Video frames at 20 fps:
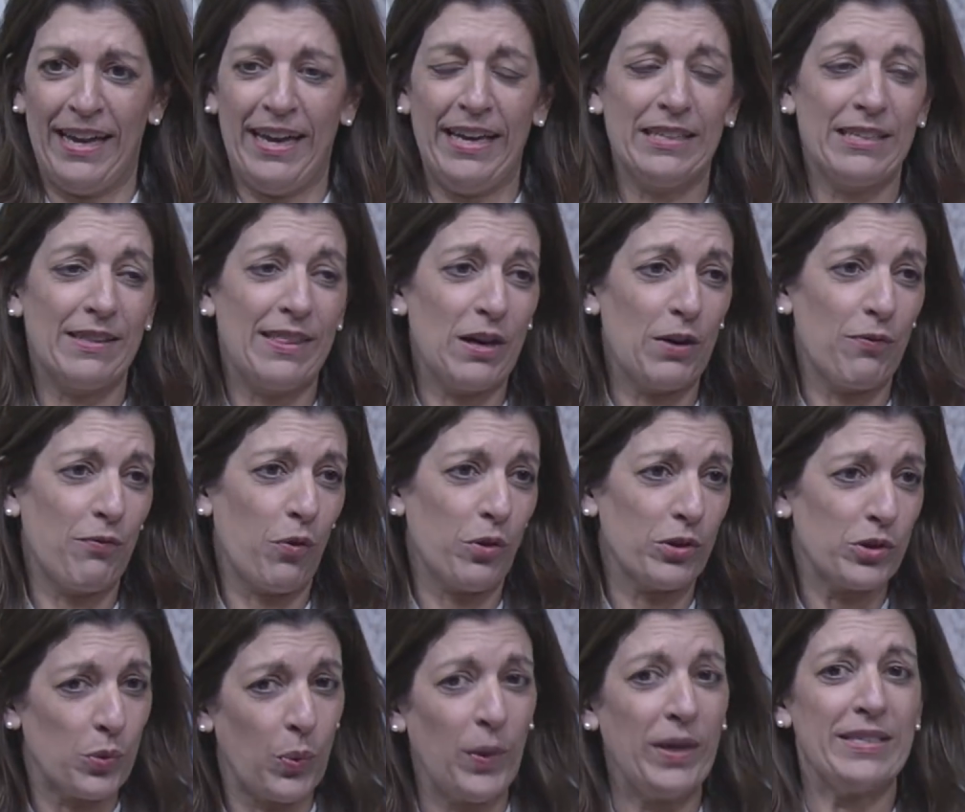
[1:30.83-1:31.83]
and therefore
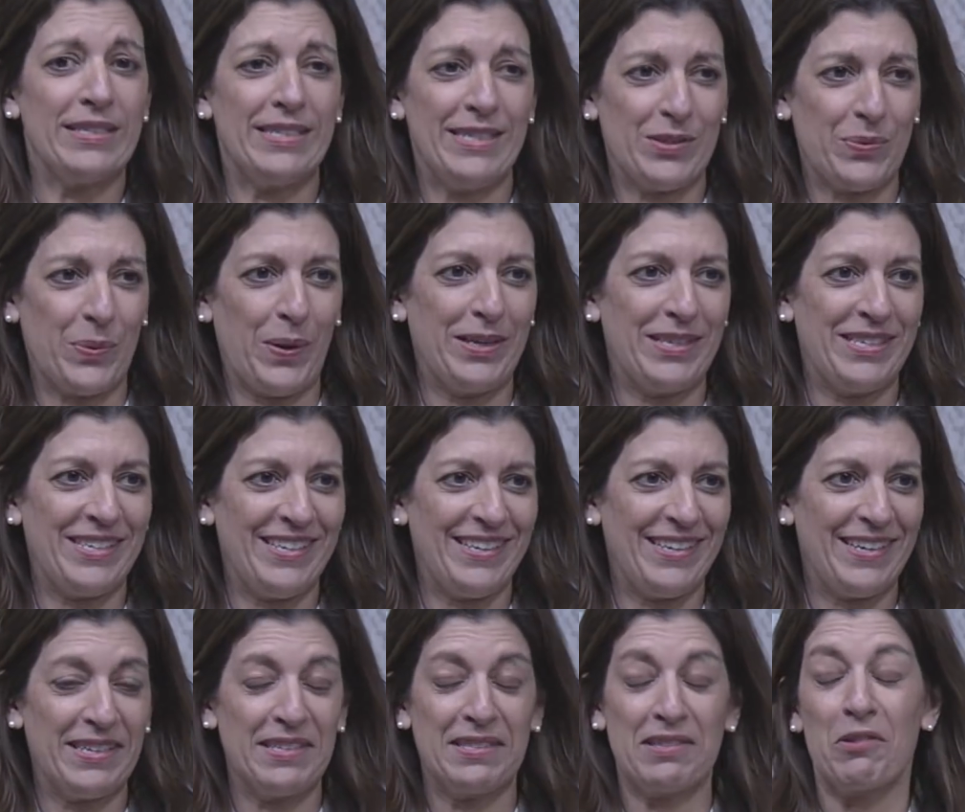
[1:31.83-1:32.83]

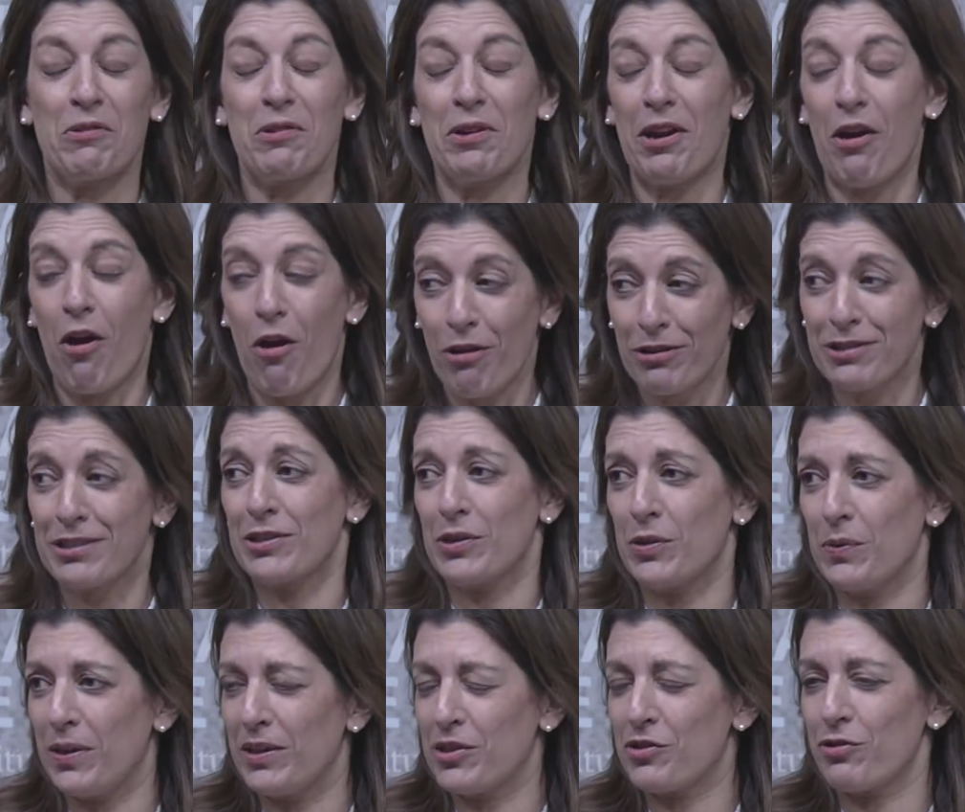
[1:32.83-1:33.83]
2020 is
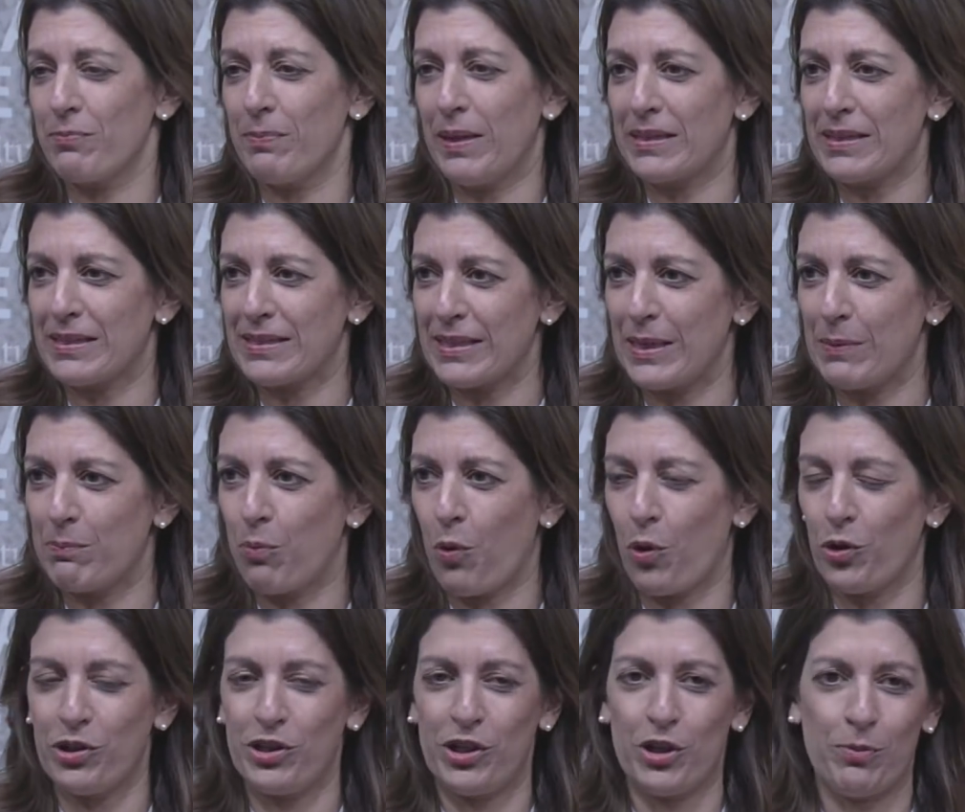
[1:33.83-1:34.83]
also a tremendously
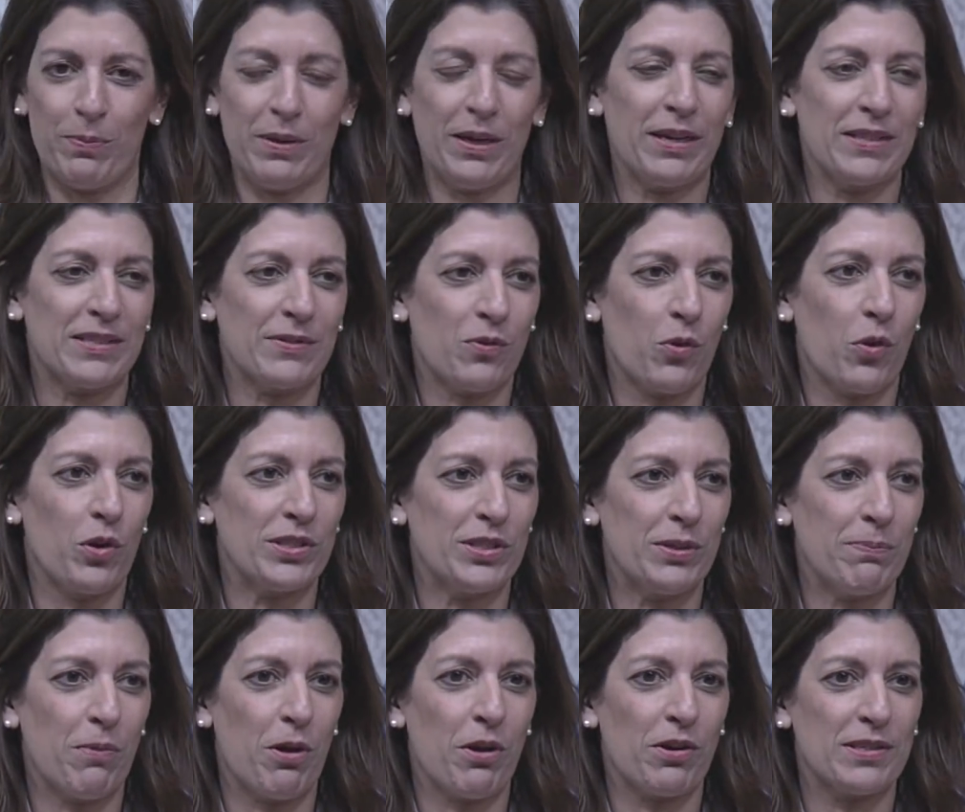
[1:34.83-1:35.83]
important year because, of course,
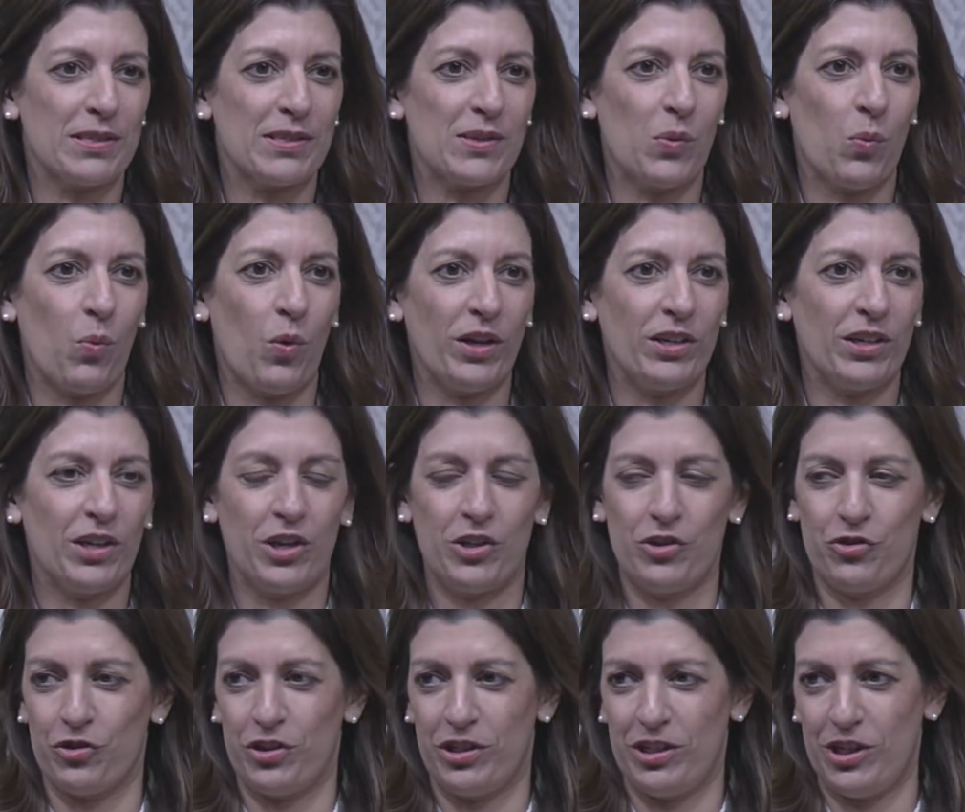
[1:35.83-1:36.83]
it marks the
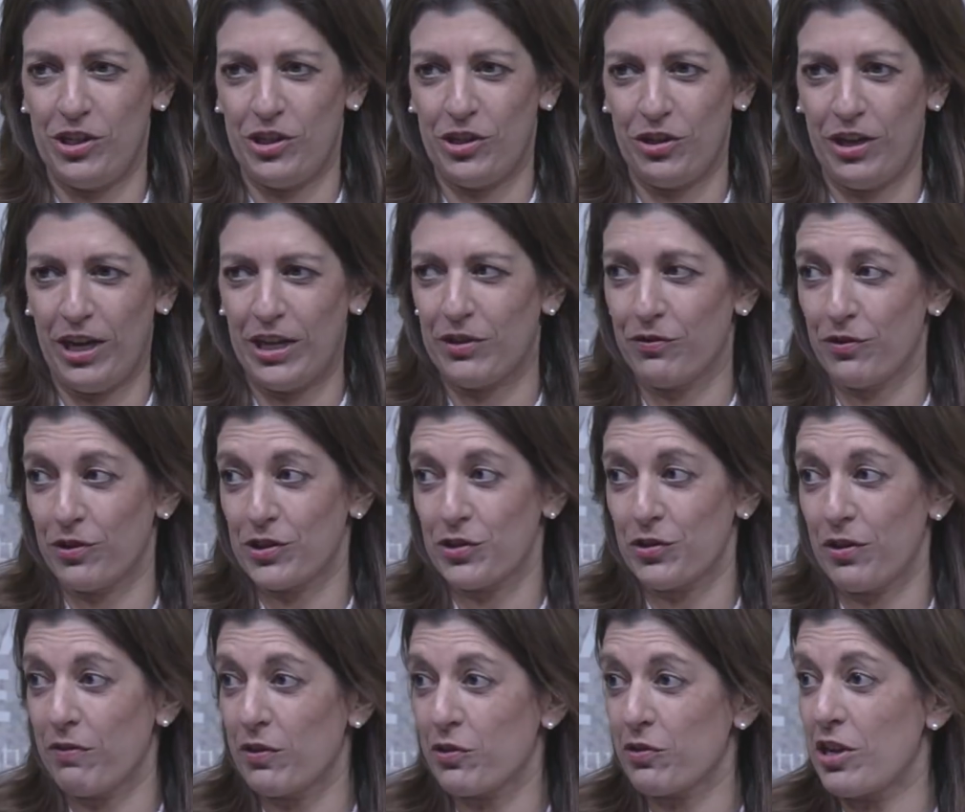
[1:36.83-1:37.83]
100 year
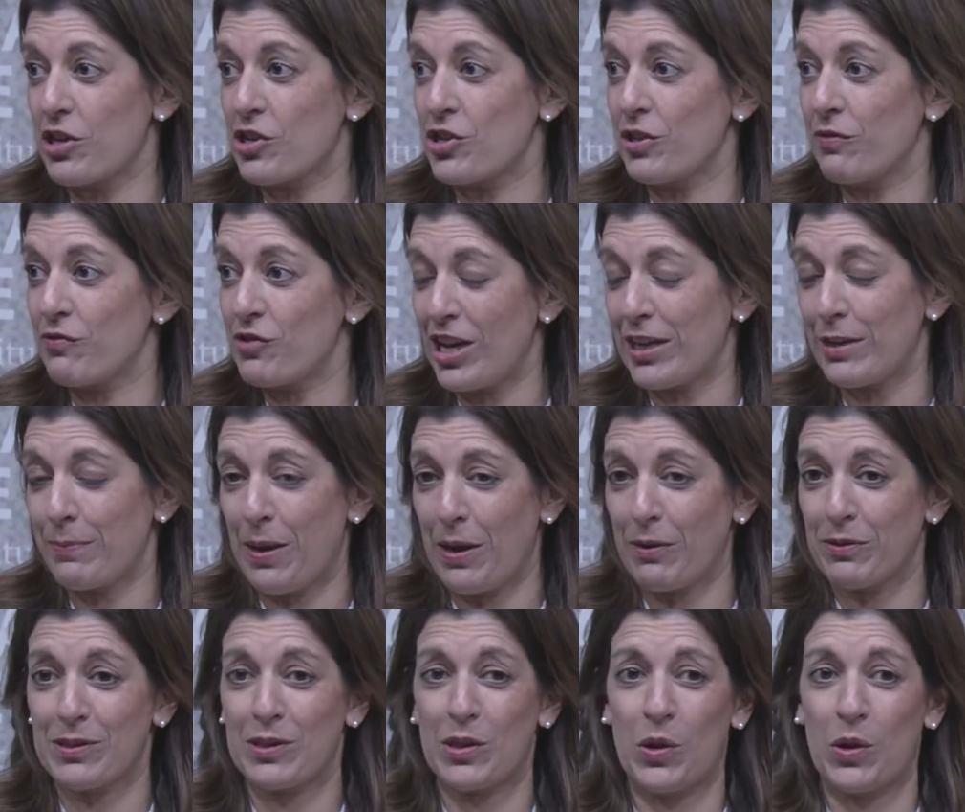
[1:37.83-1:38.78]
anniversary of the creation of Chatham House.